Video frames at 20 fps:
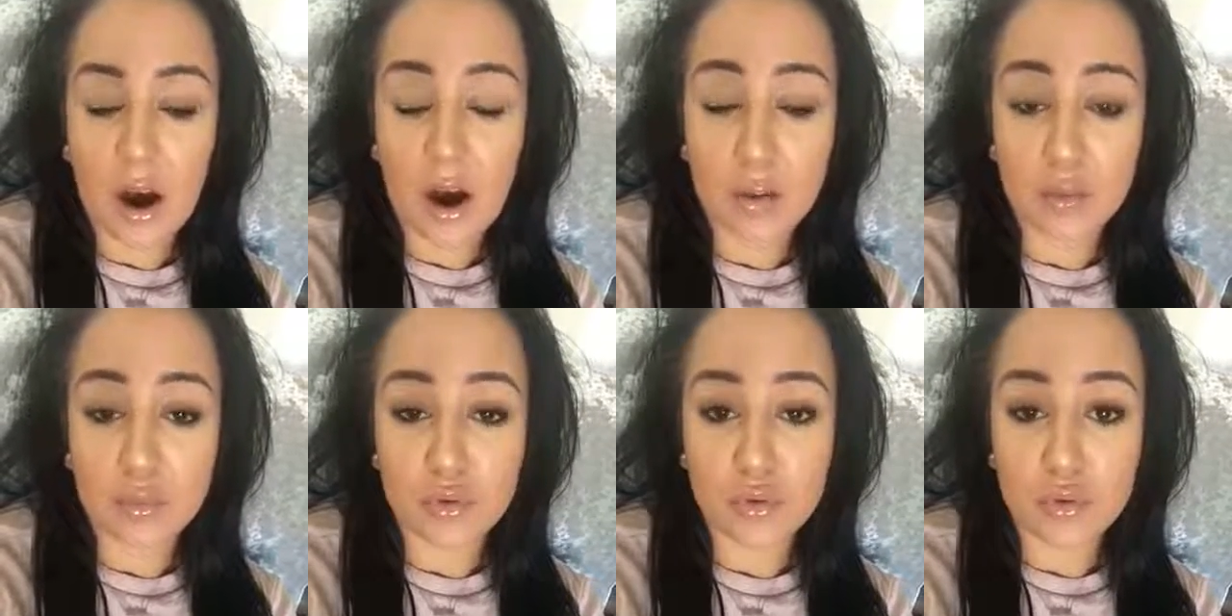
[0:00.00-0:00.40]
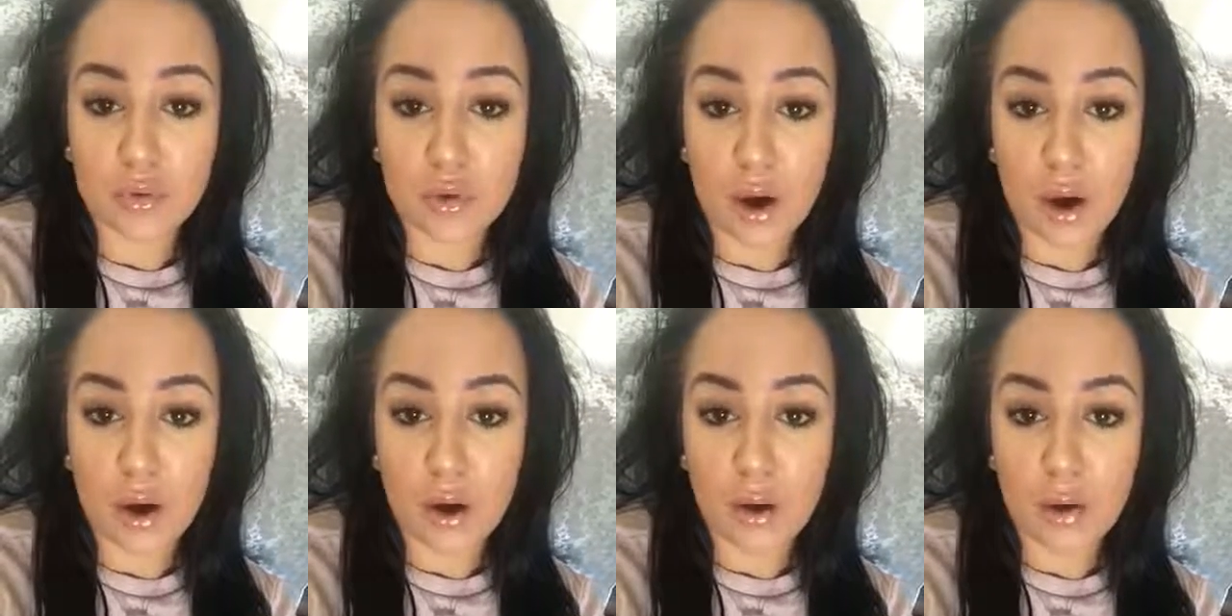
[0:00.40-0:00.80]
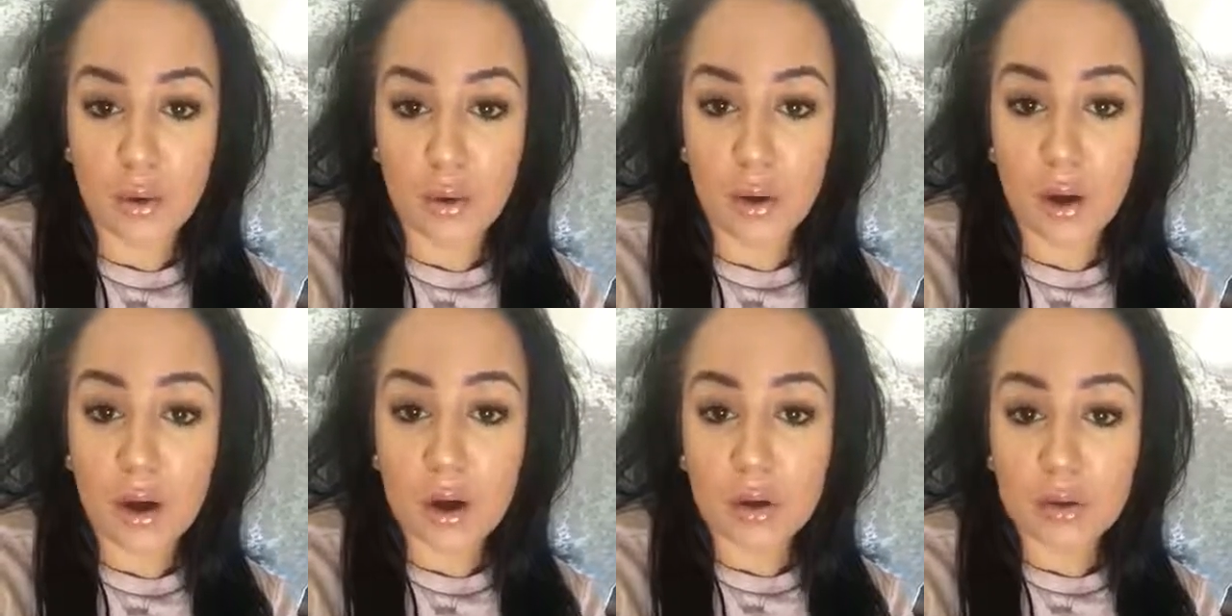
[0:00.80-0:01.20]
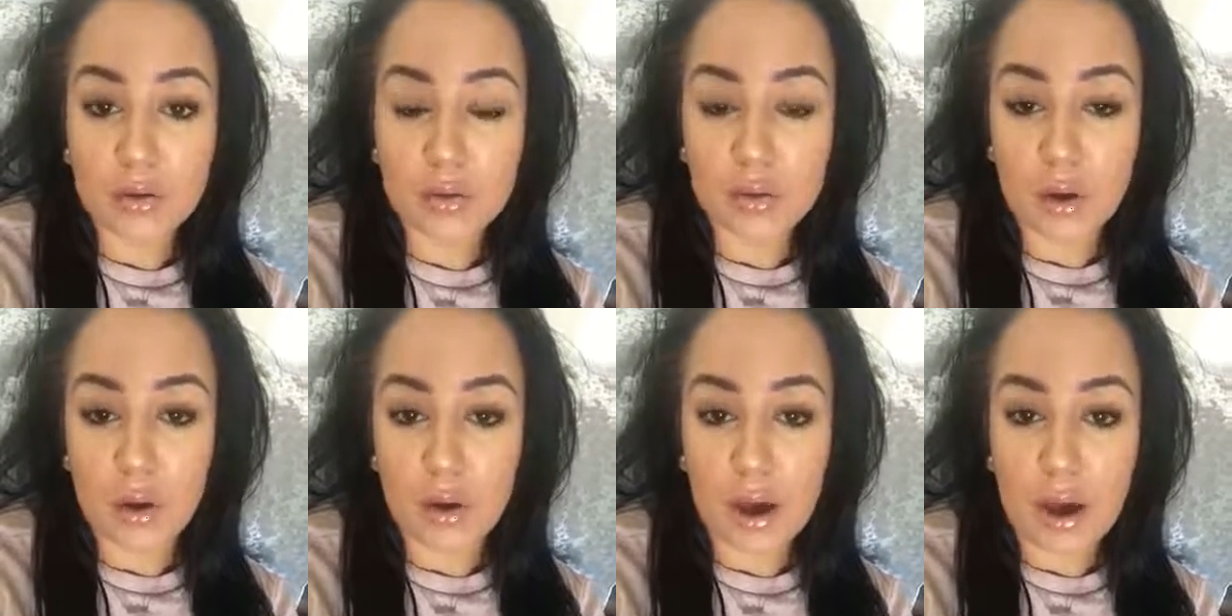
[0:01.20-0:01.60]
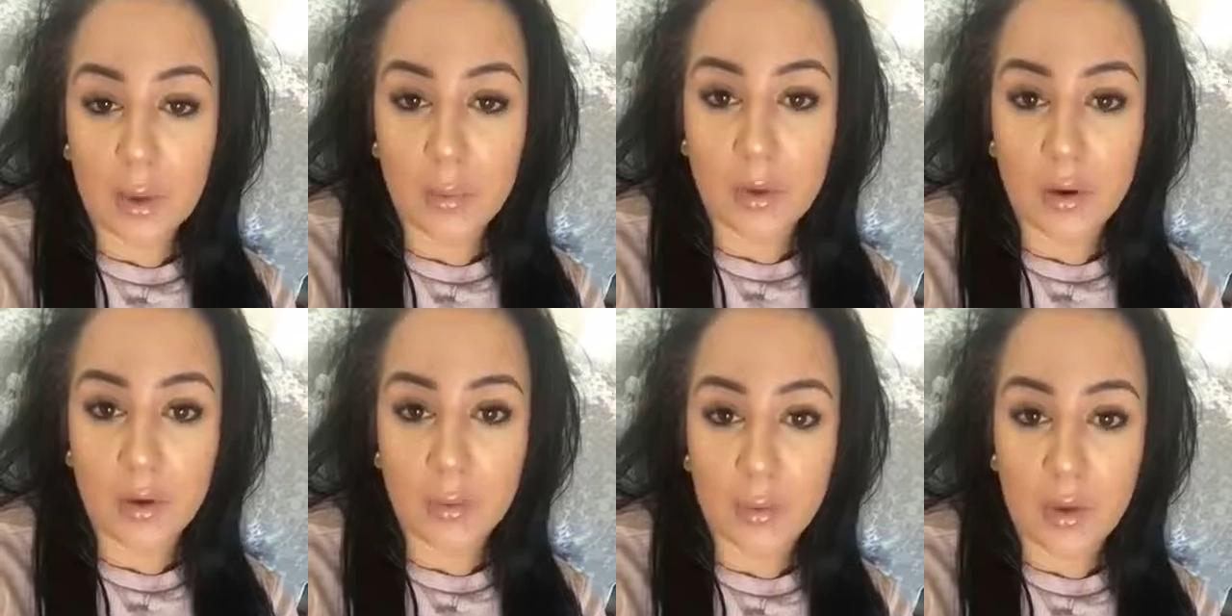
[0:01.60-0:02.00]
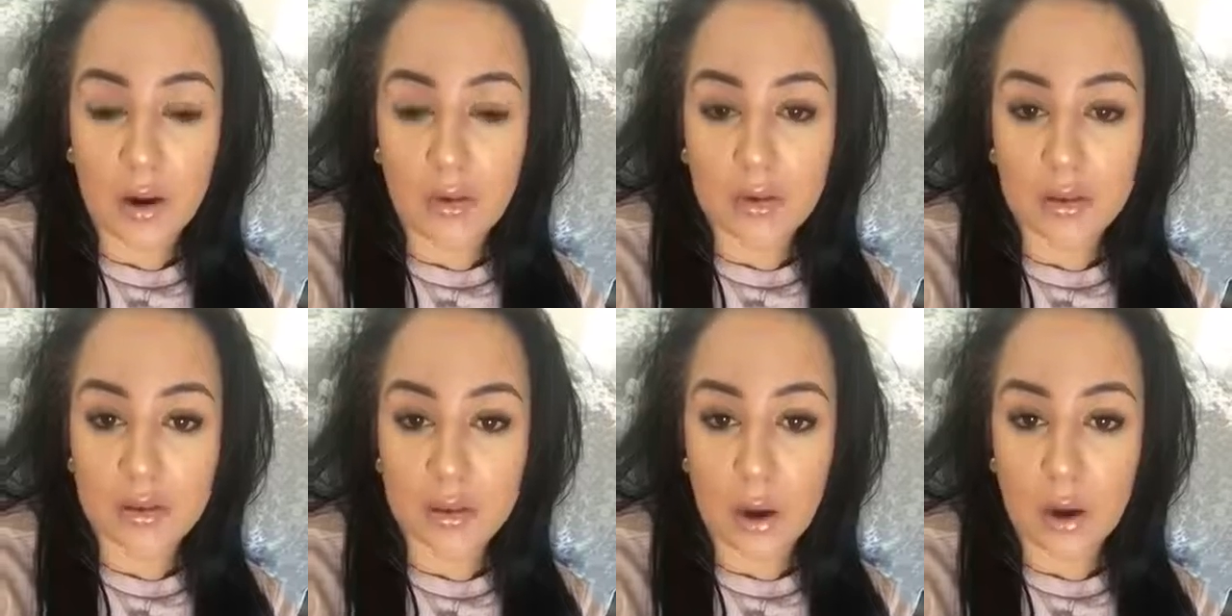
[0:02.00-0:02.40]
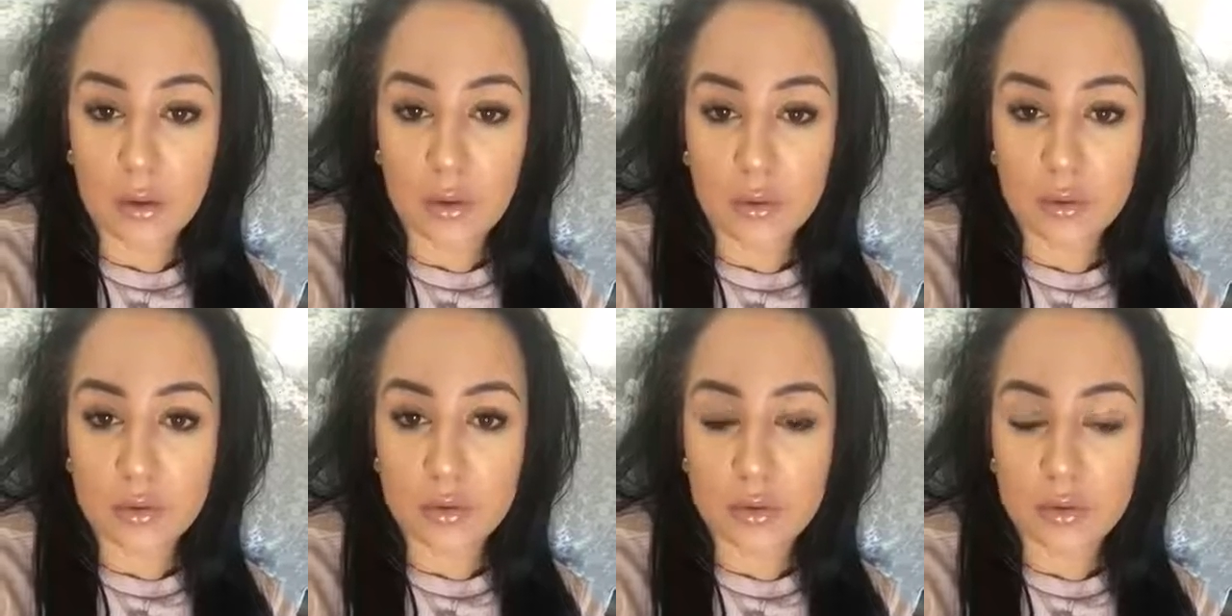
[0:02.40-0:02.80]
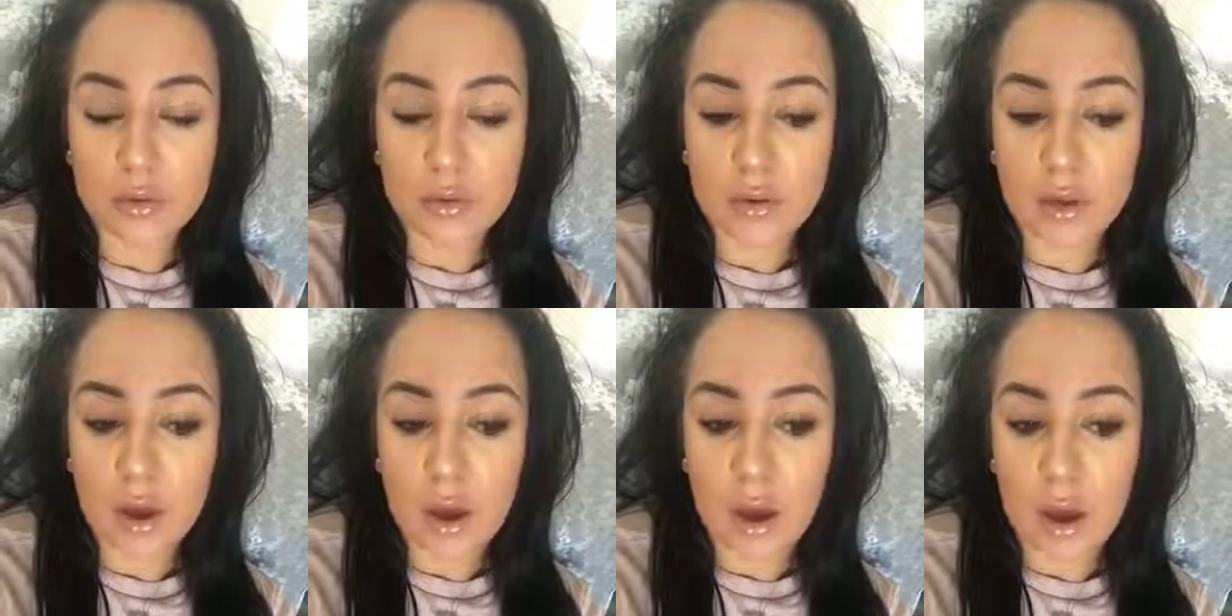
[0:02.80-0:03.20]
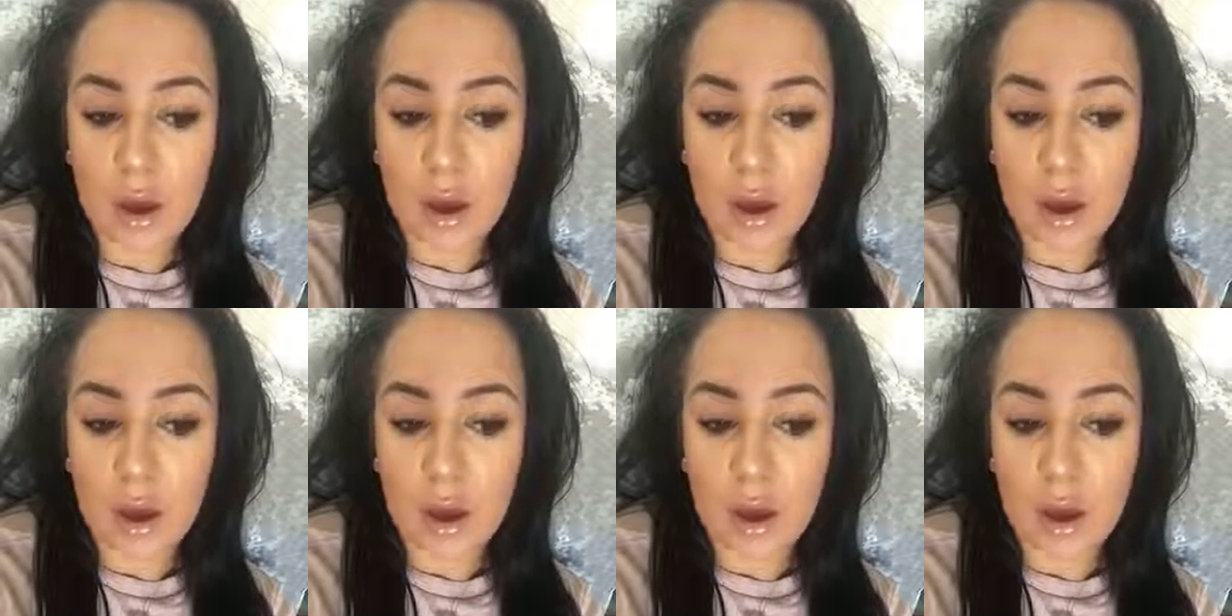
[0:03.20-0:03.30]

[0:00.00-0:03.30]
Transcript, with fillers: I'm so, so happy with my results.